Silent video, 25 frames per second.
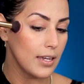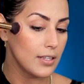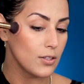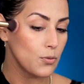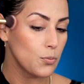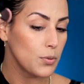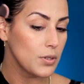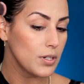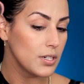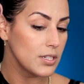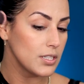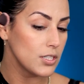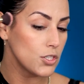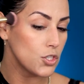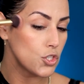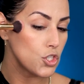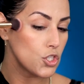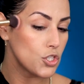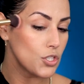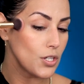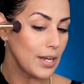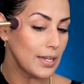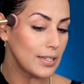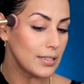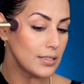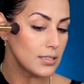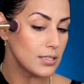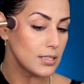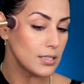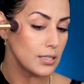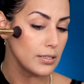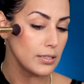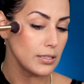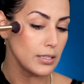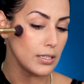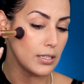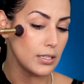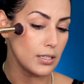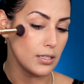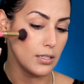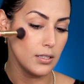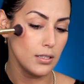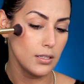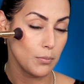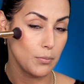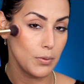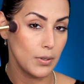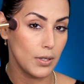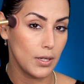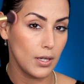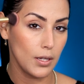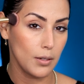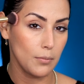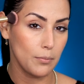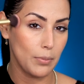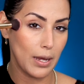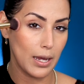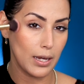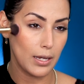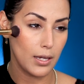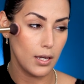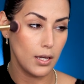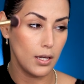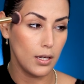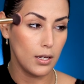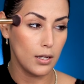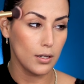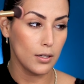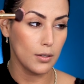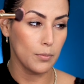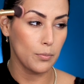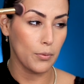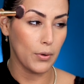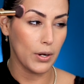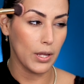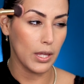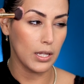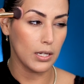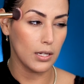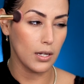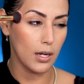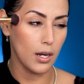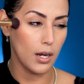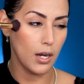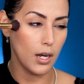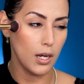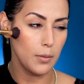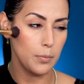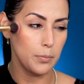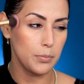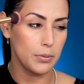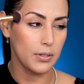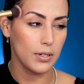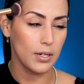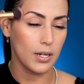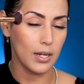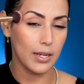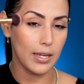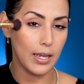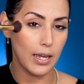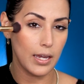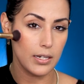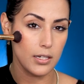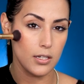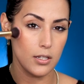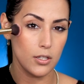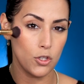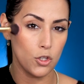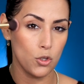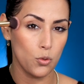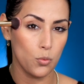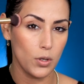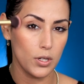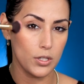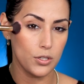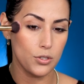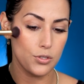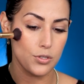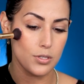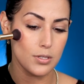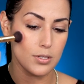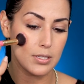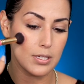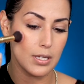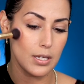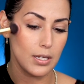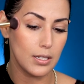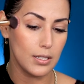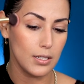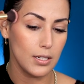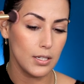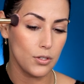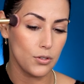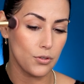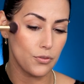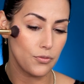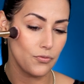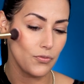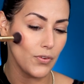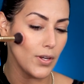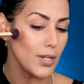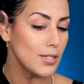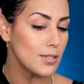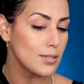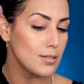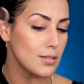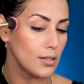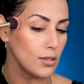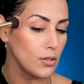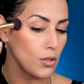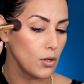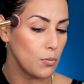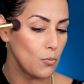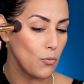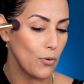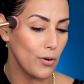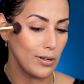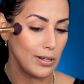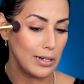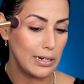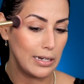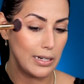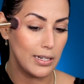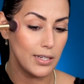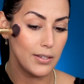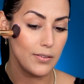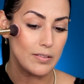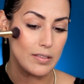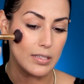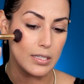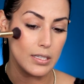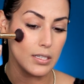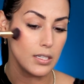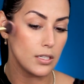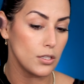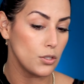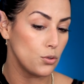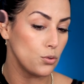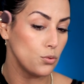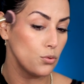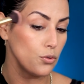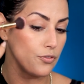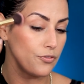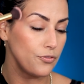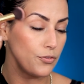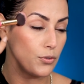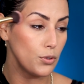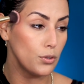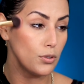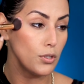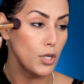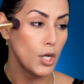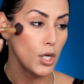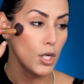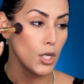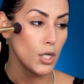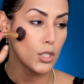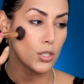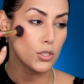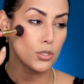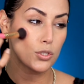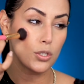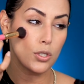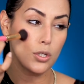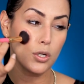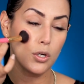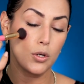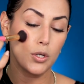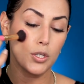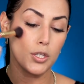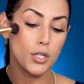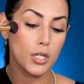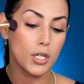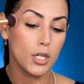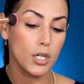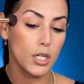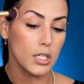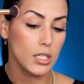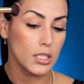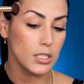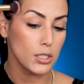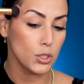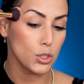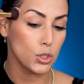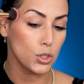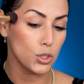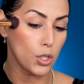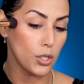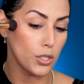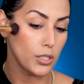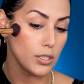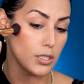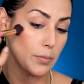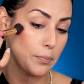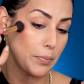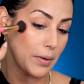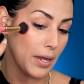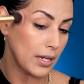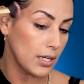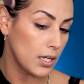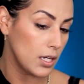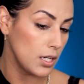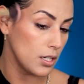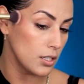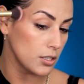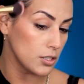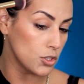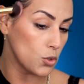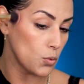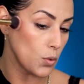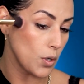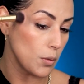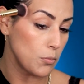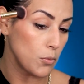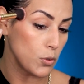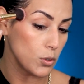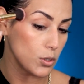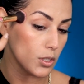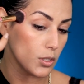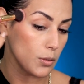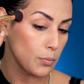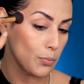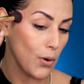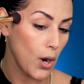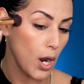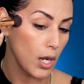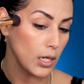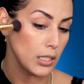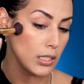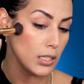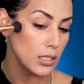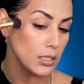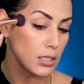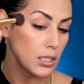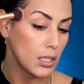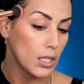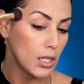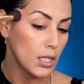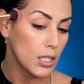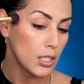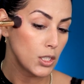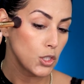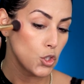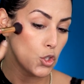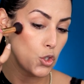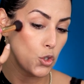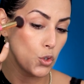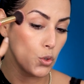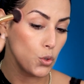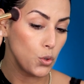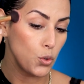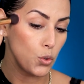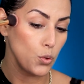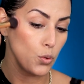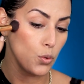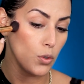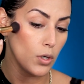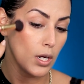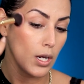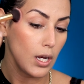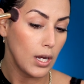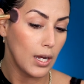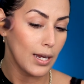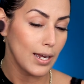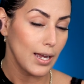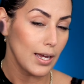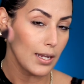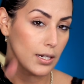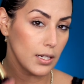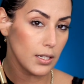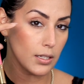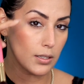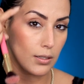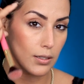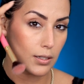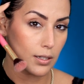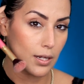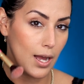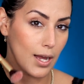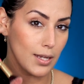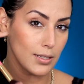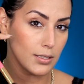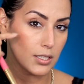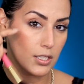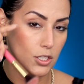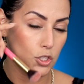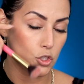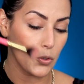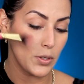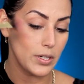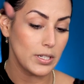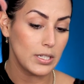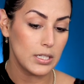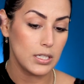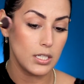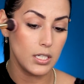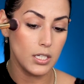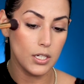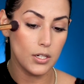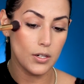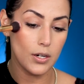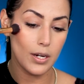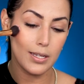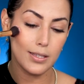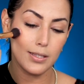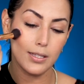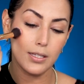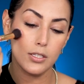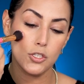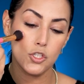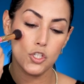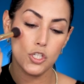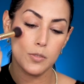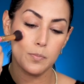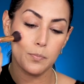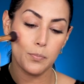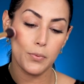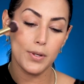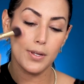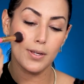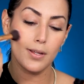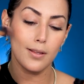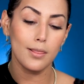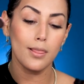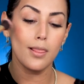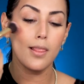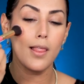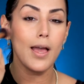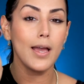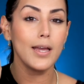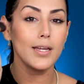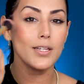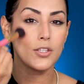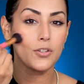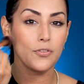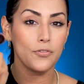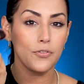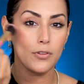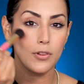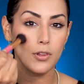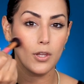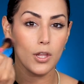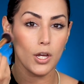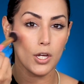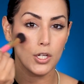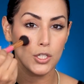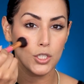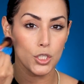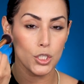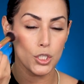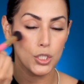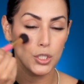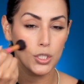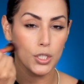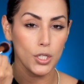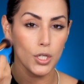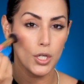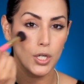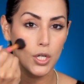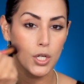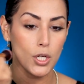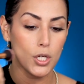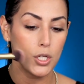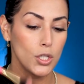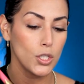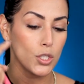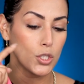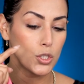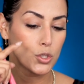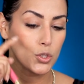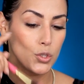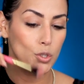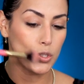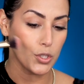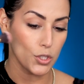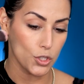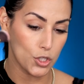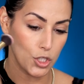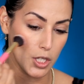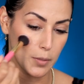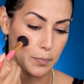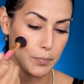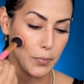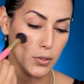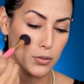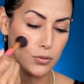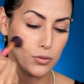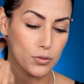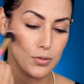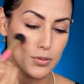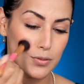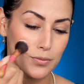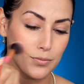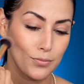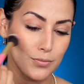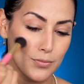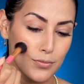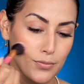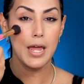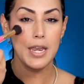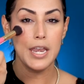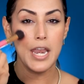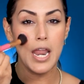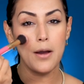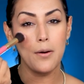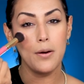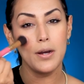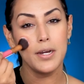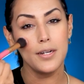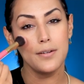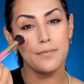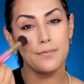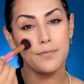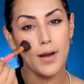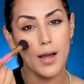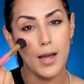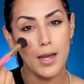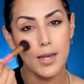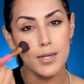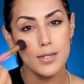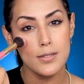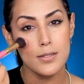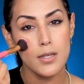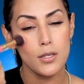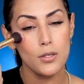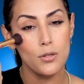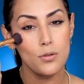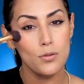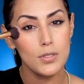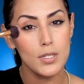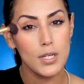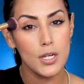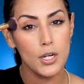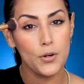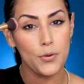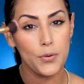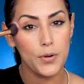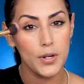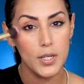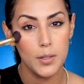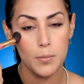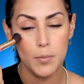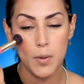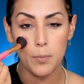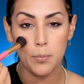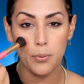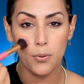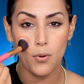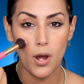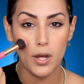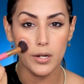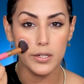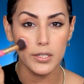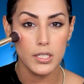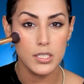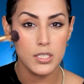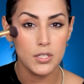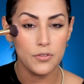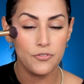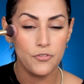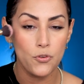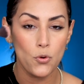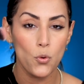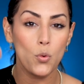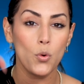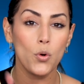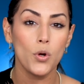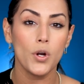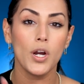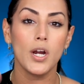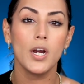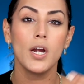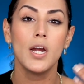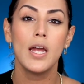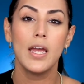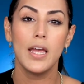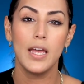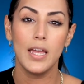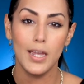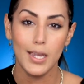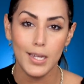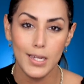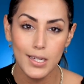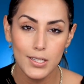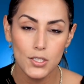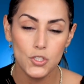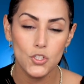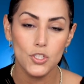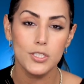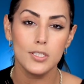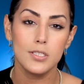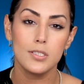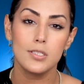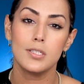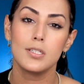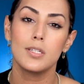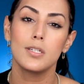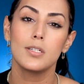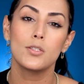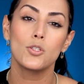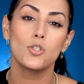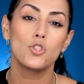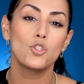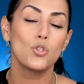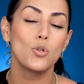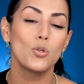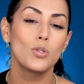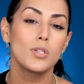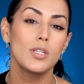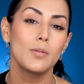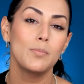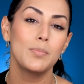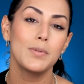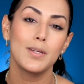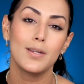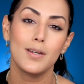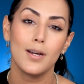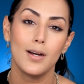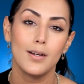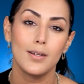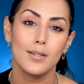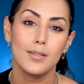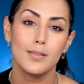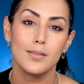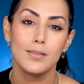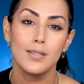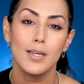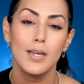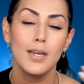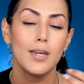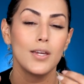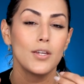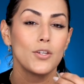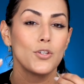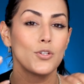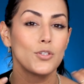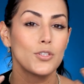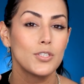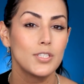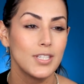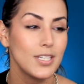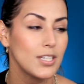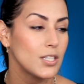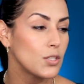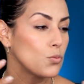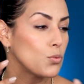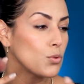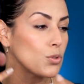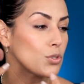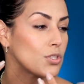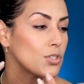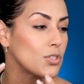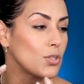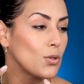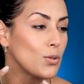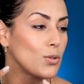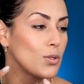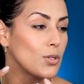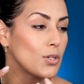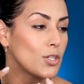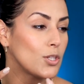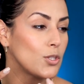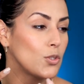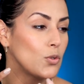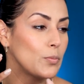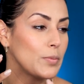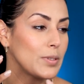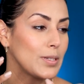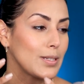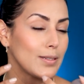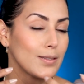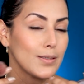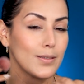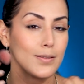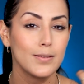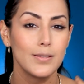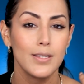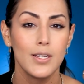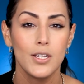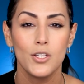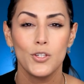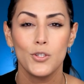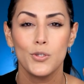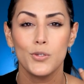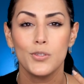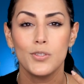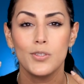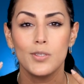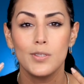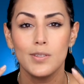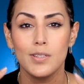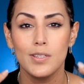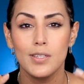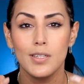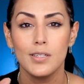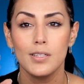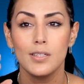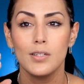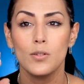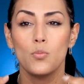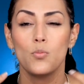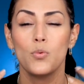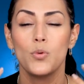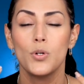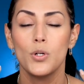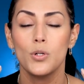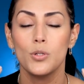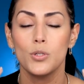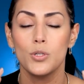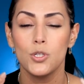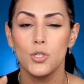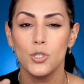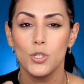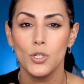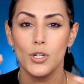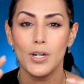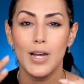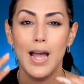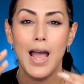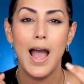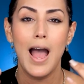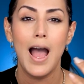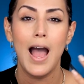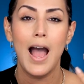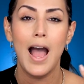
and we're gonna gently begin back here, bring it up. Again, you want your skin and your face to look more lifted and youthful. So you're gonna start back here because you want most of the product to kind of concentrate it here and then just bring a light flush to your cheekbones. Now I advise using cream products for aging skin solely because your skin will still look luminous, your skin will look